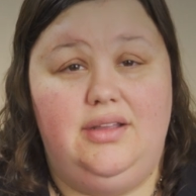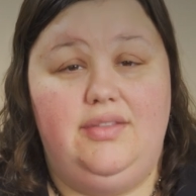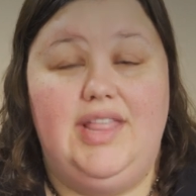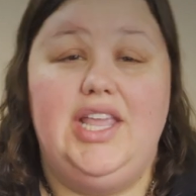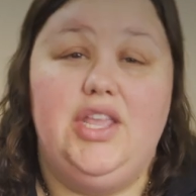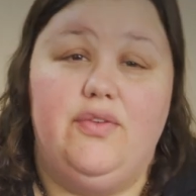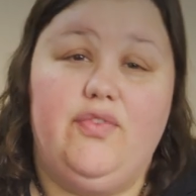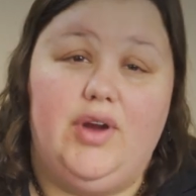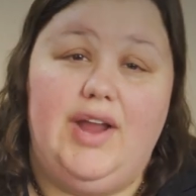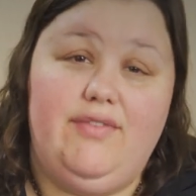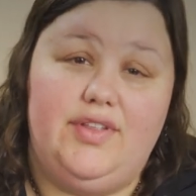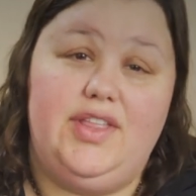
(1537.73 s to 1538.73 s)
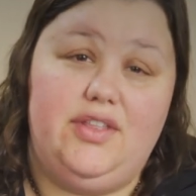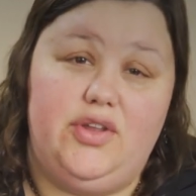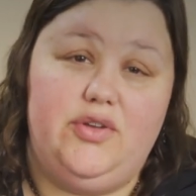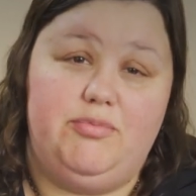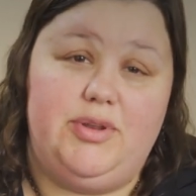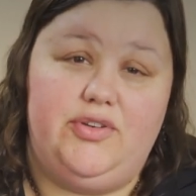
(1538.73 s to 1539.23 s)
Thank you for everything that
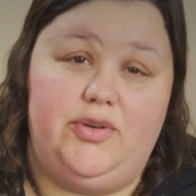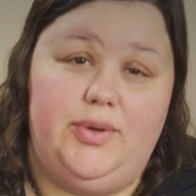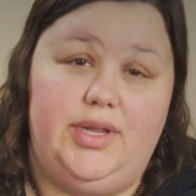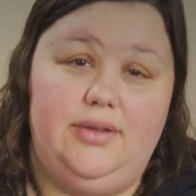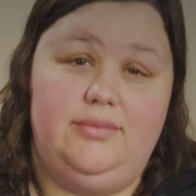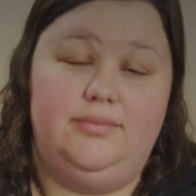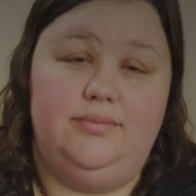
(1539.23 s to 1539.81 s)
you've been doing.